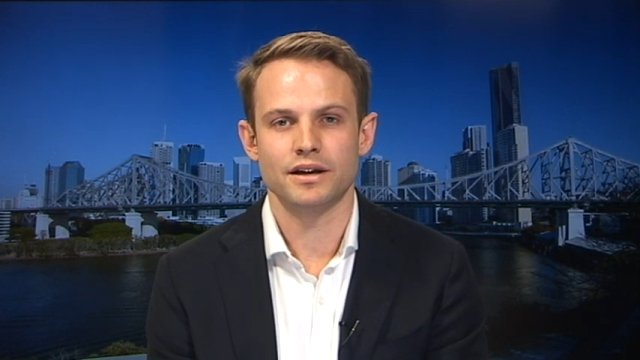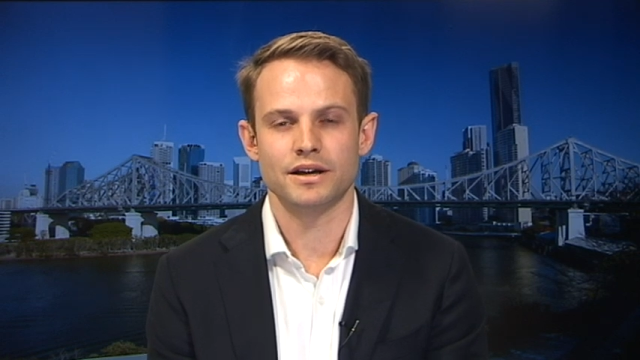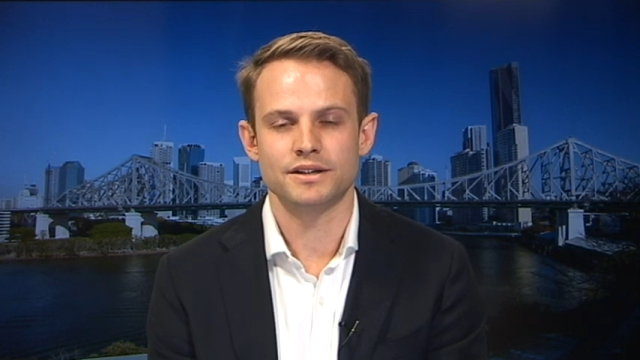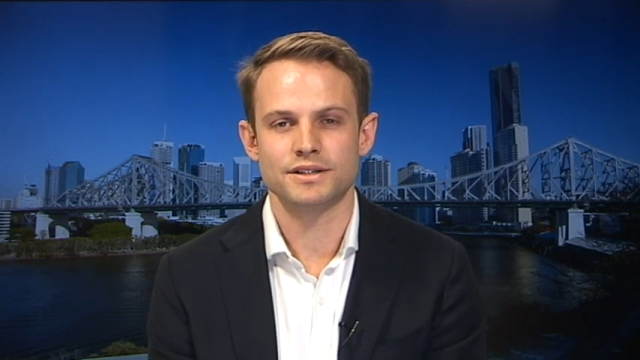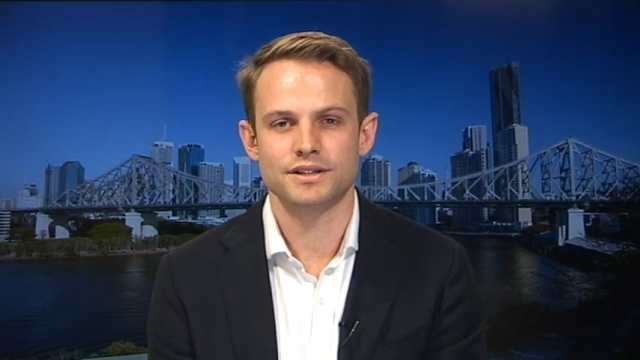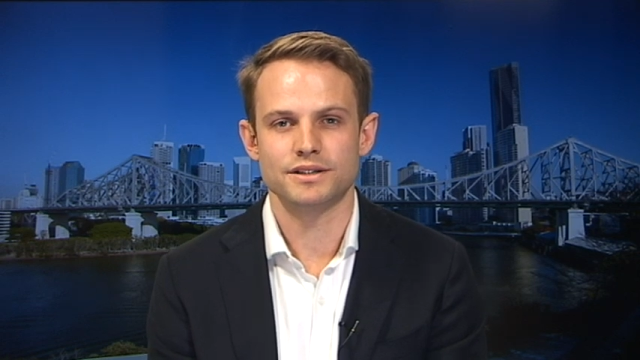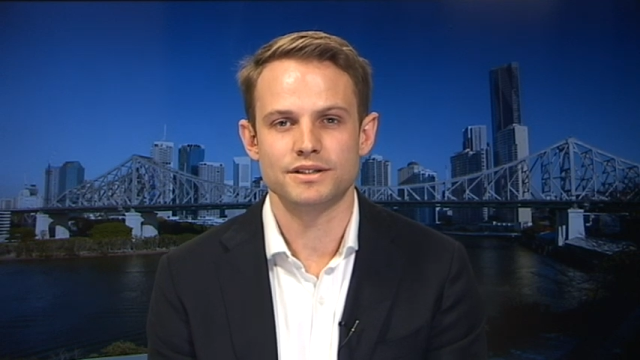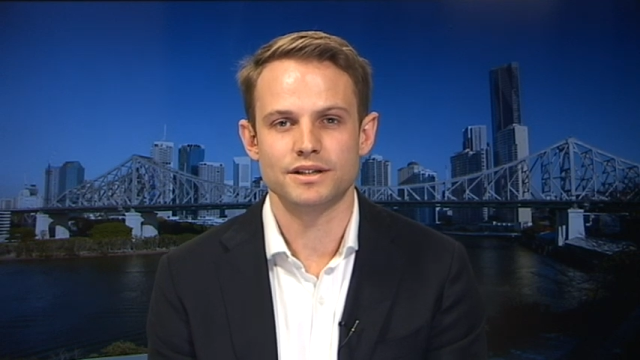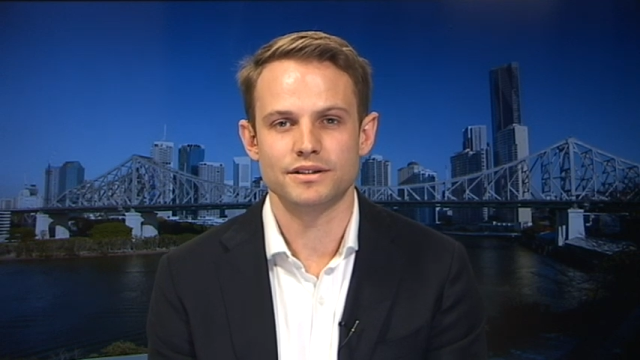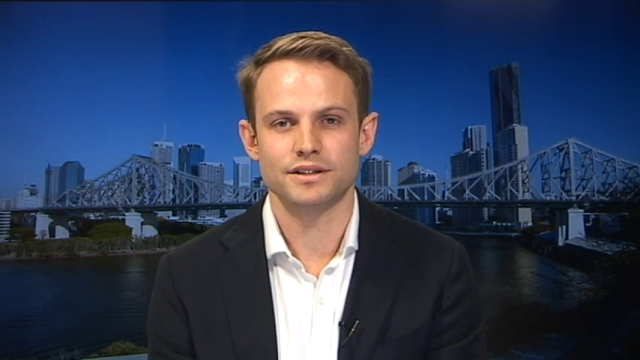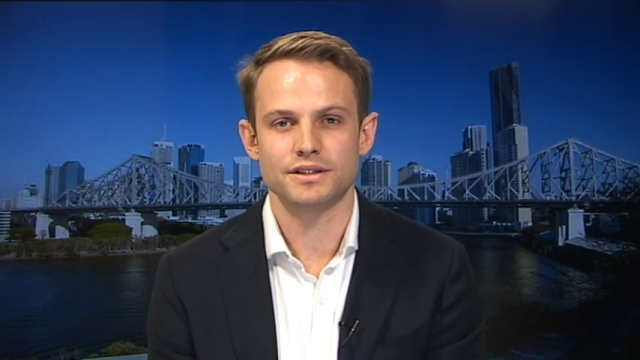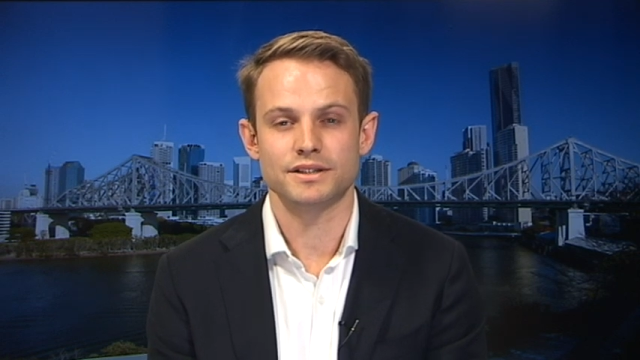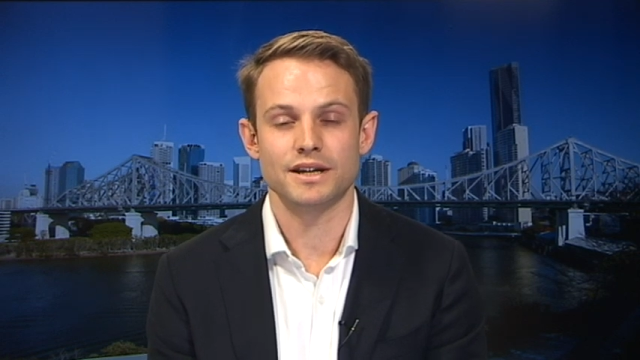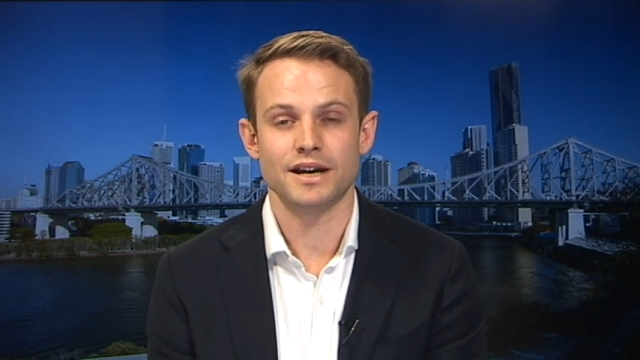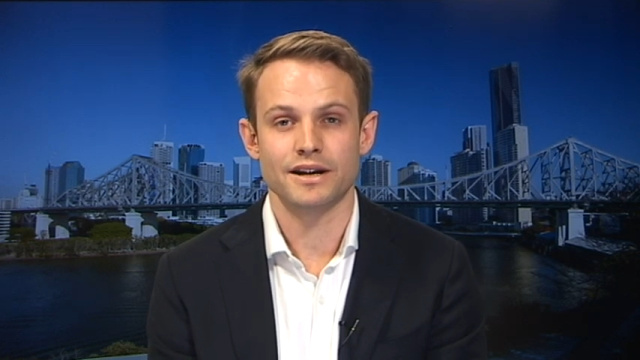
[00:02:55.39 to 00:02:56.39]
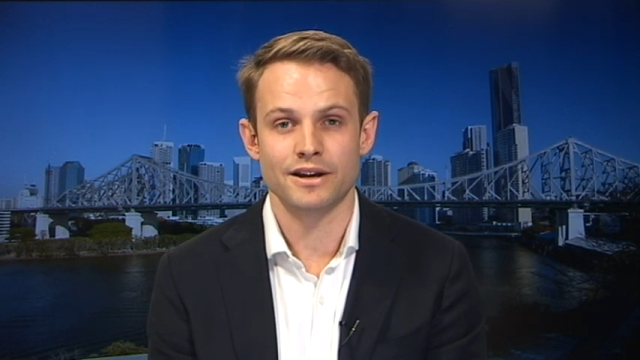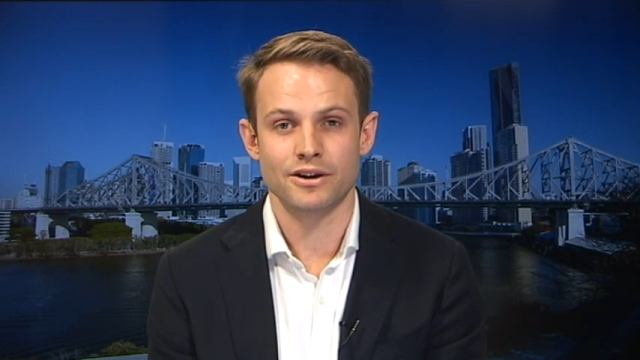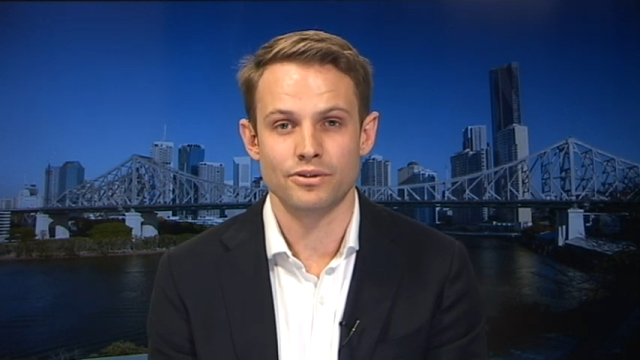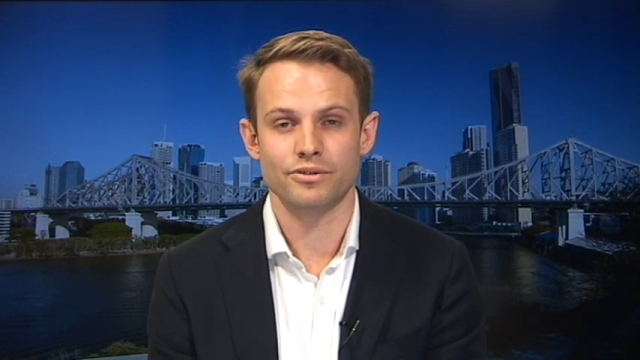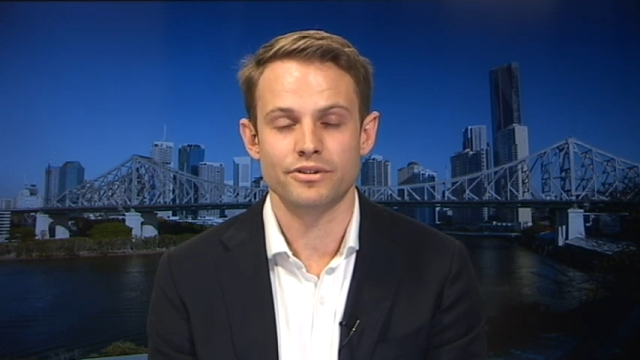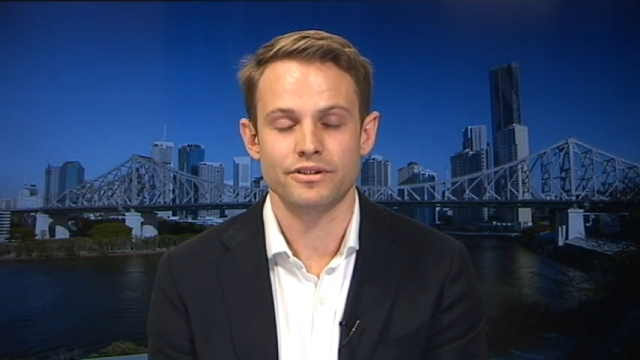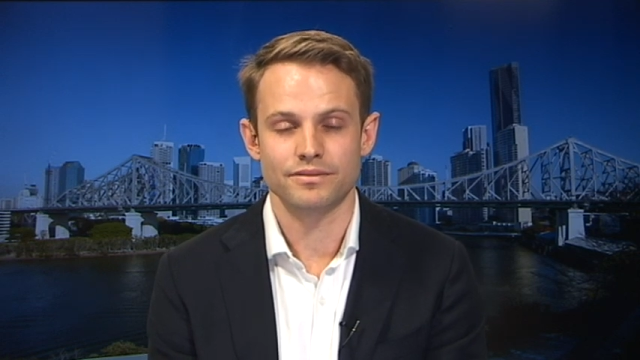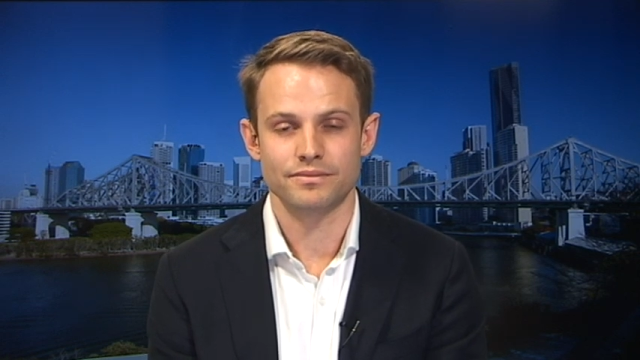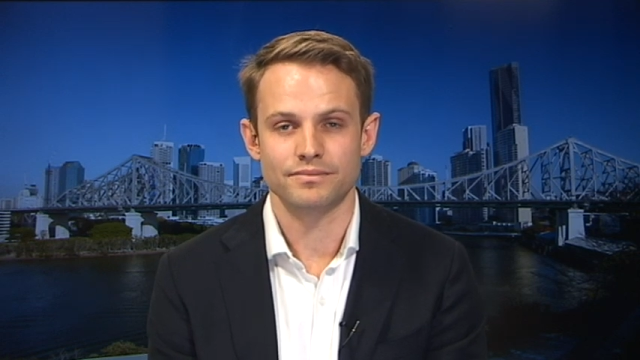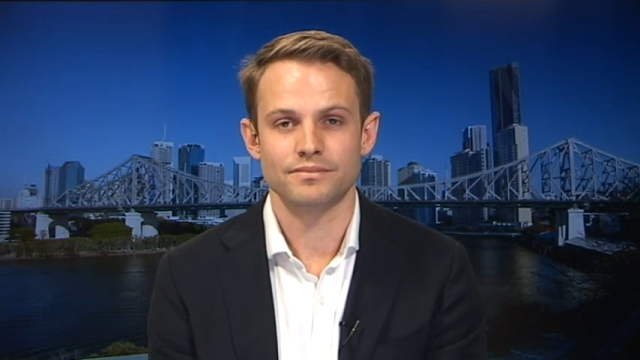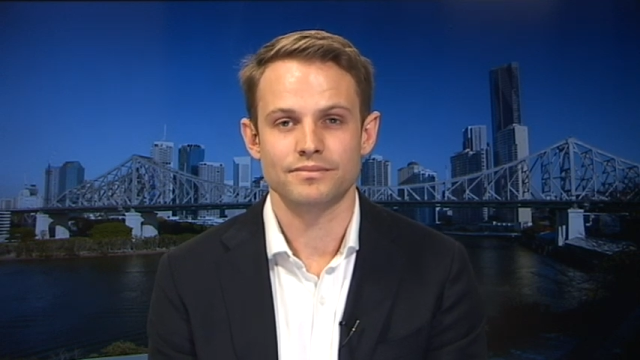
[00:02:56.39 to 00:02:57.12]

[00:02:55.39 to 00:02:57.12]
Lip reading: assisting this gut health.